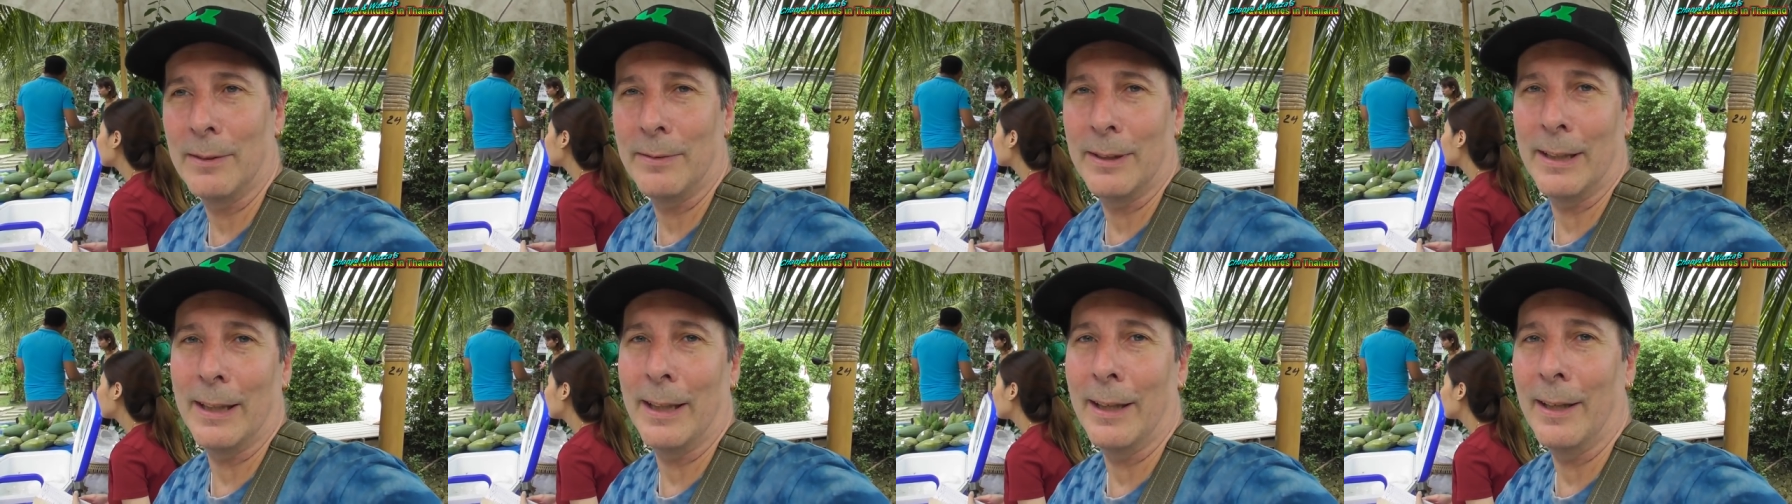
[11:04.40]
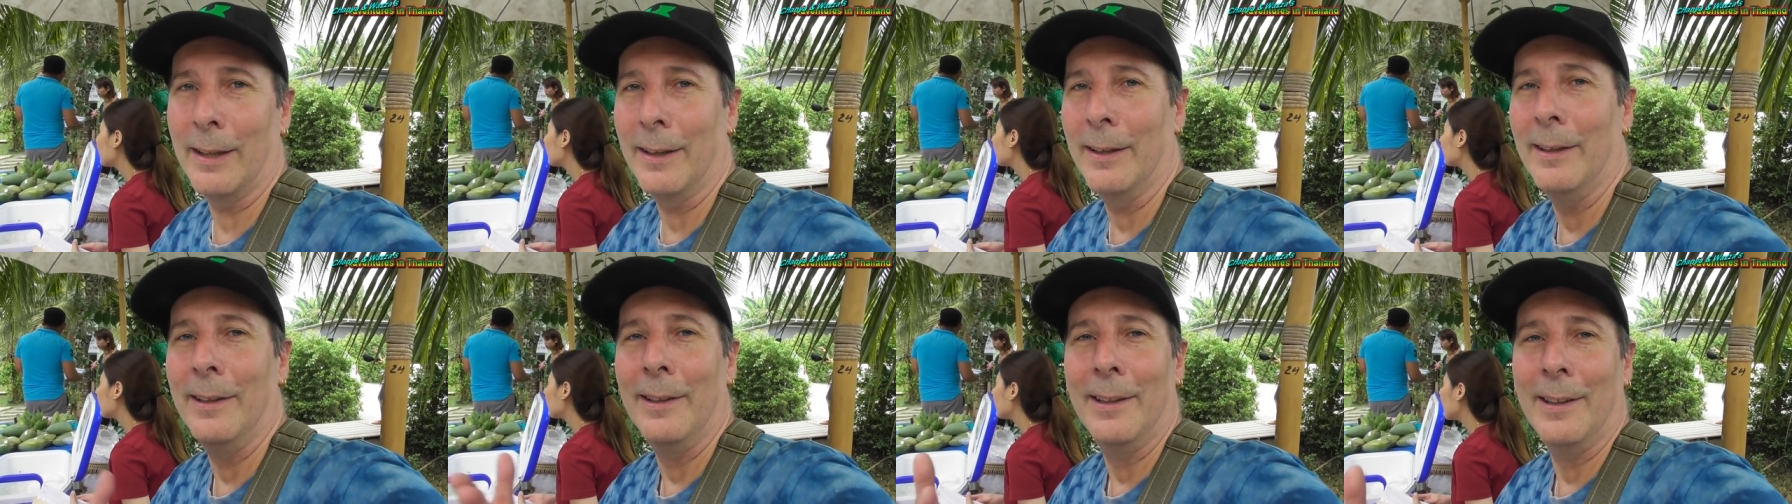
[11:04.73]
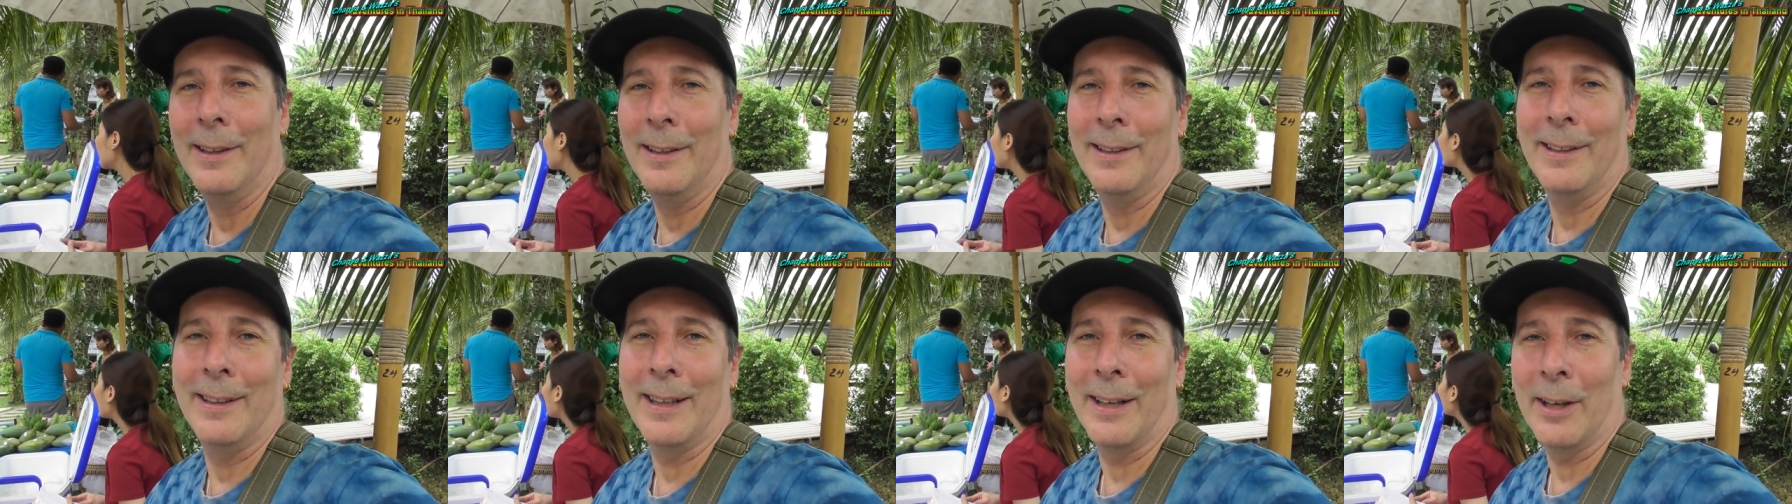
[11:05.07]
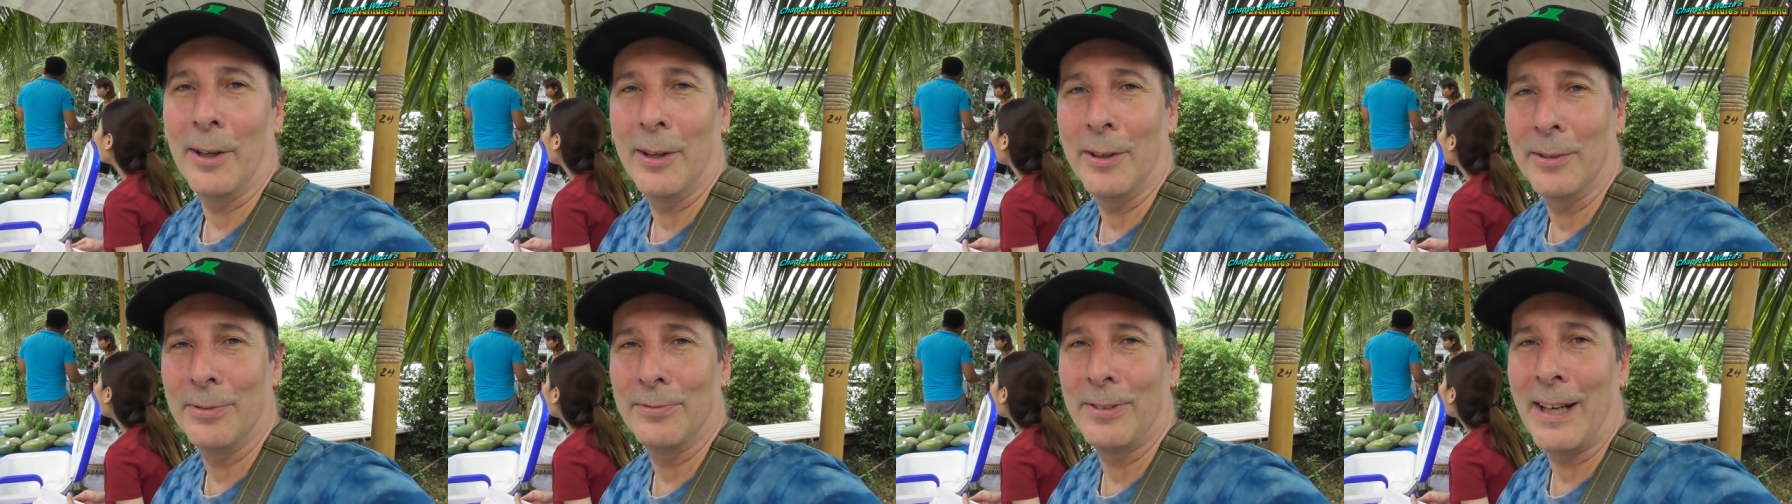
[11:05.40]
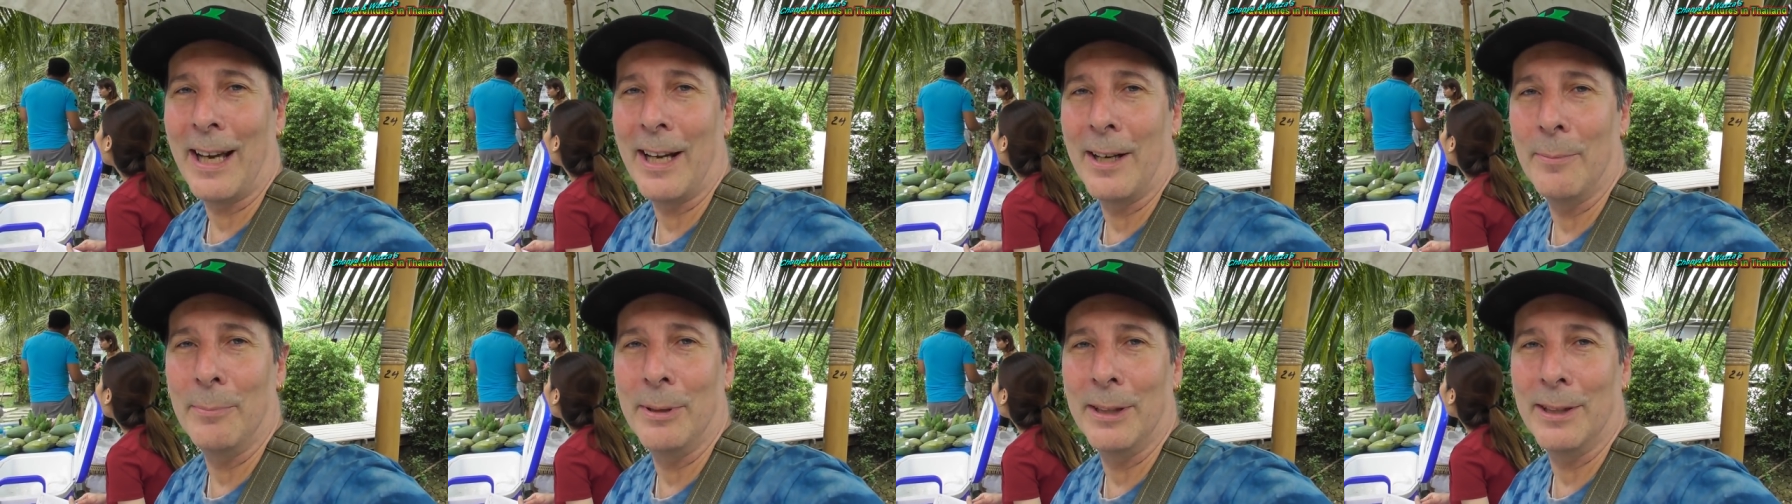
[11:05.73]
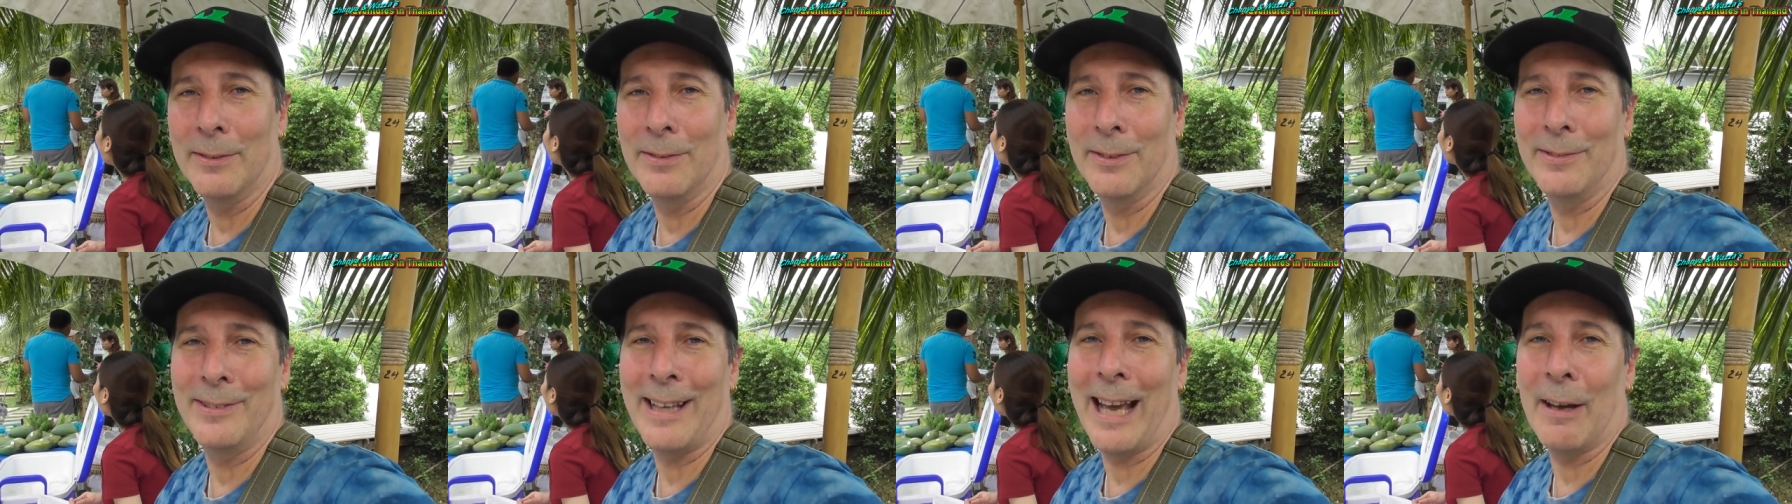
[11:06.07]
of a, a uh, fun bit
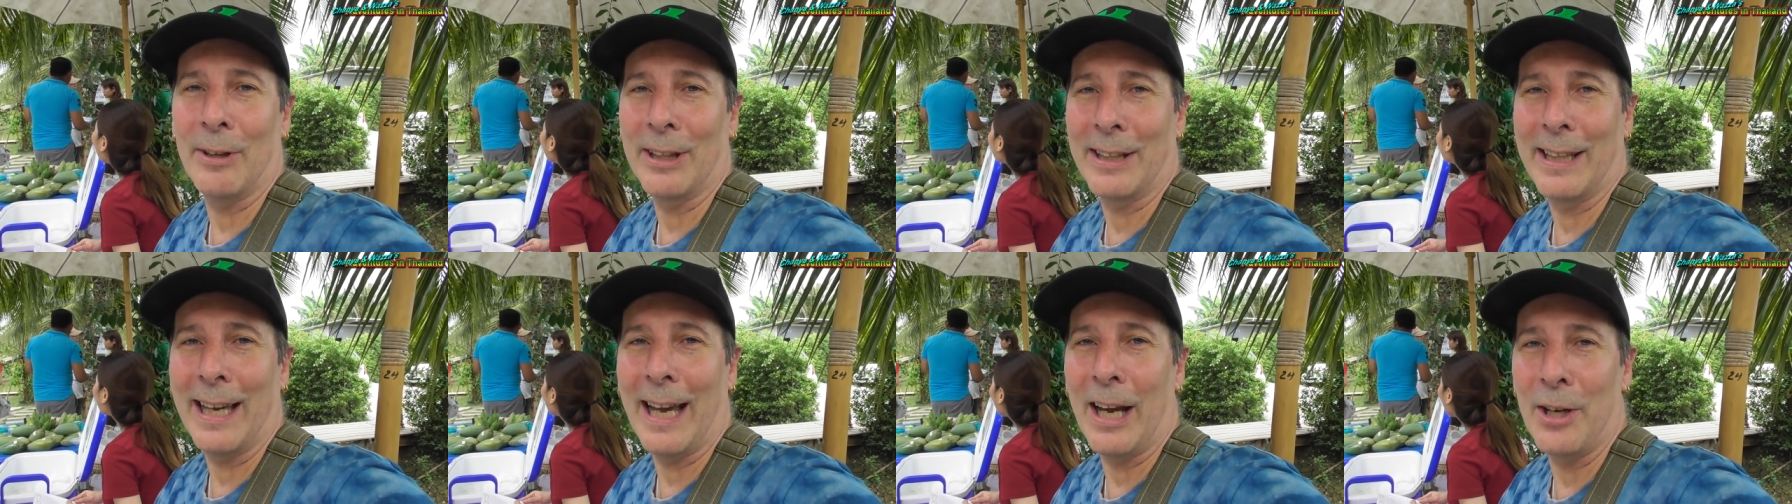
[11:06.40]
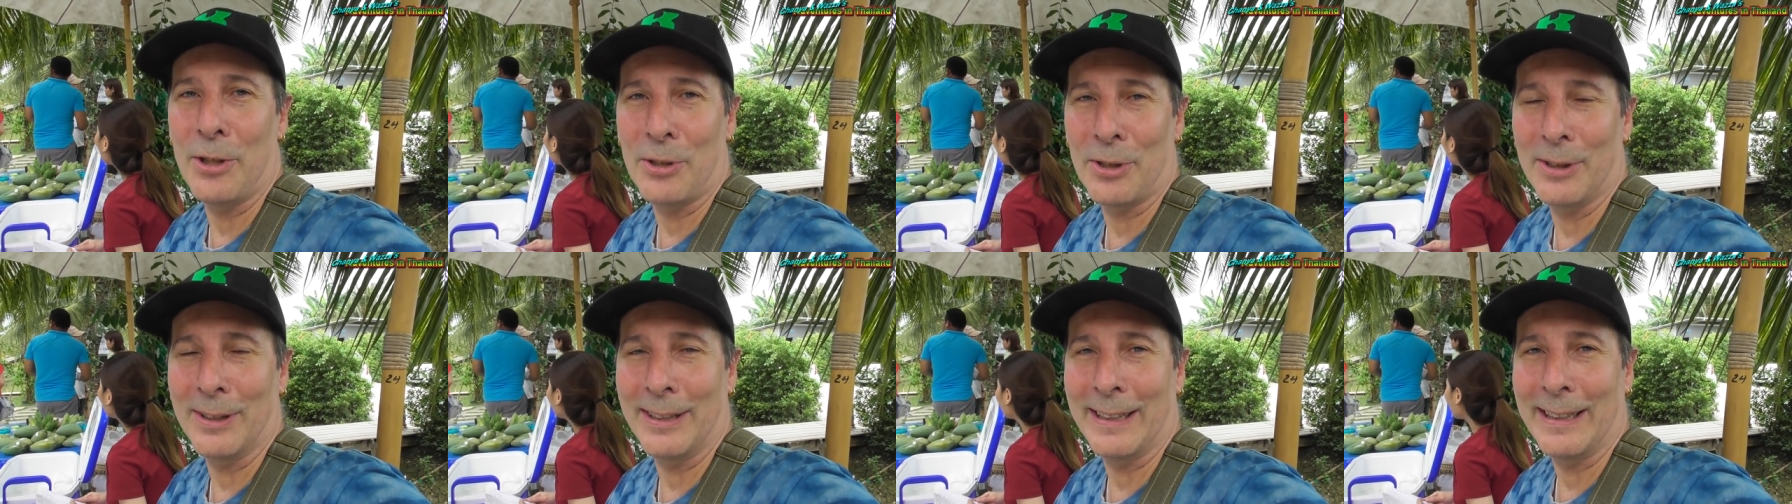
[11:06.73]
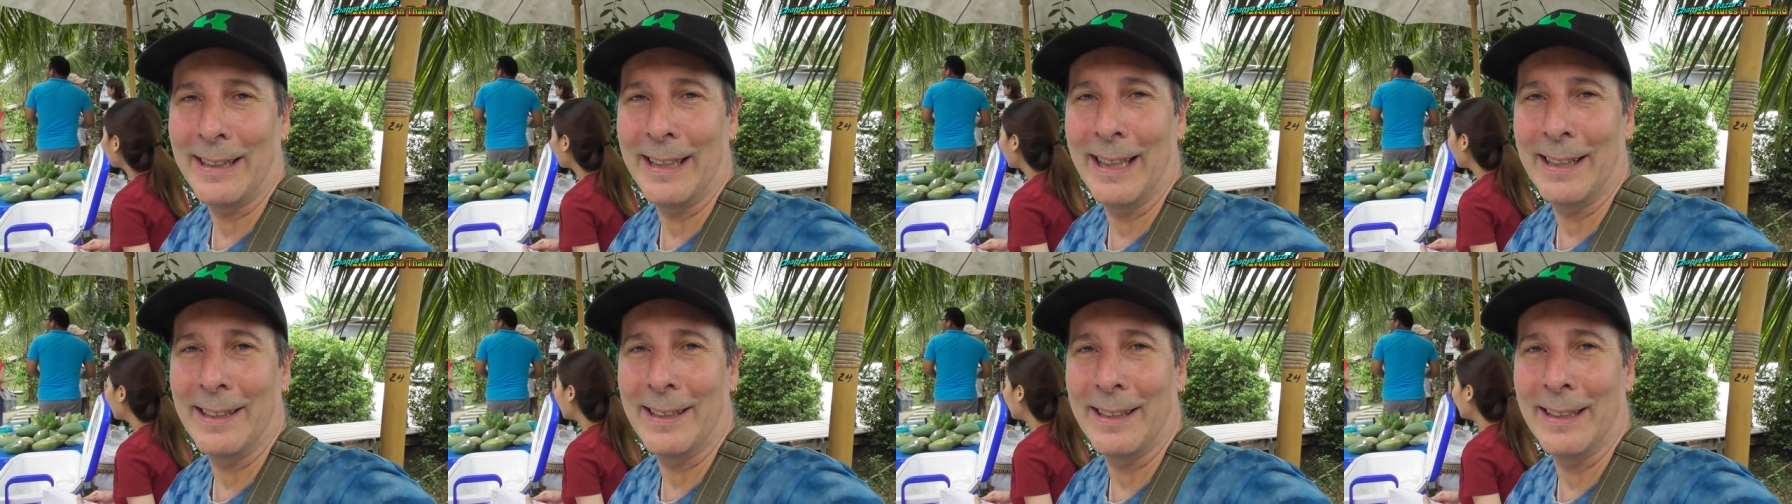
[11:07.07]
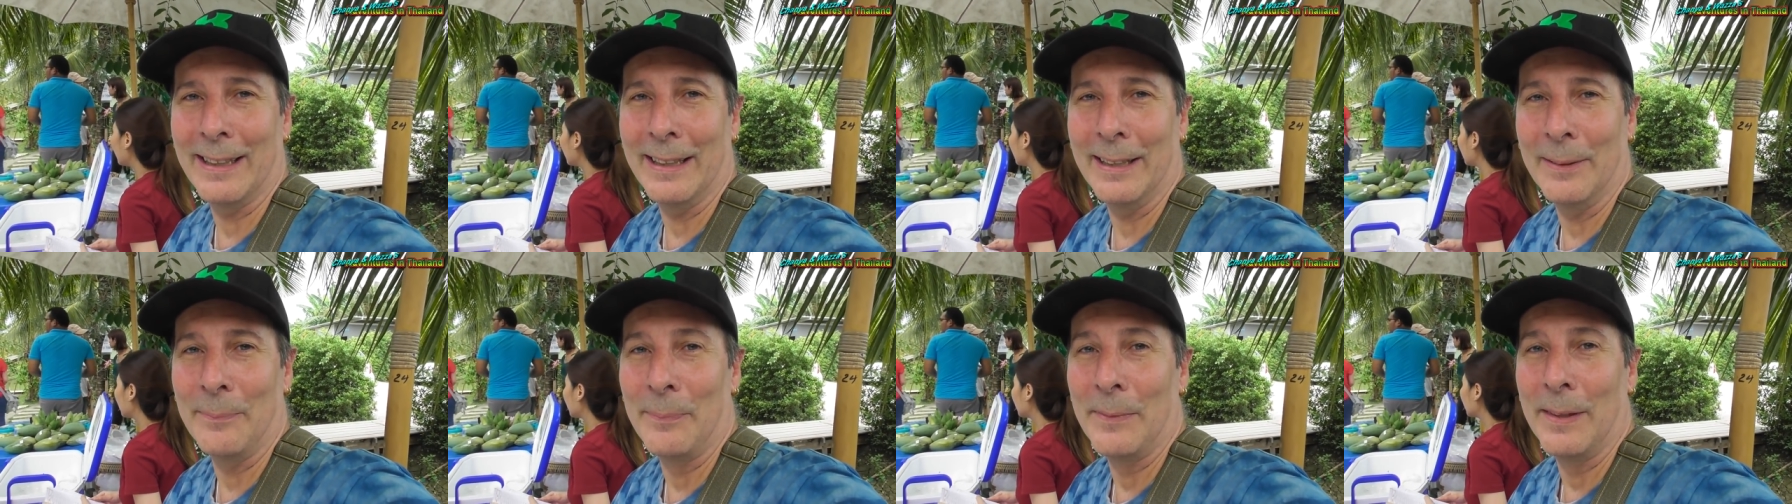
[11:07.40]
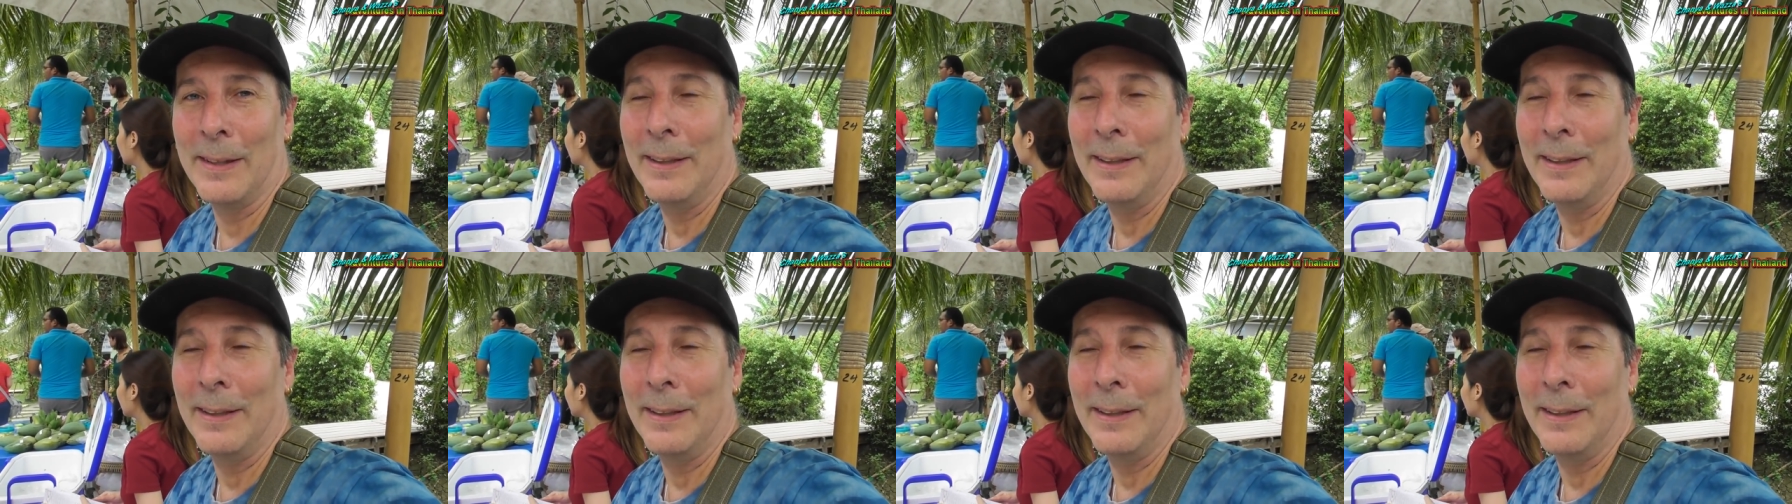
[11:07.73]
of a navigation to get there.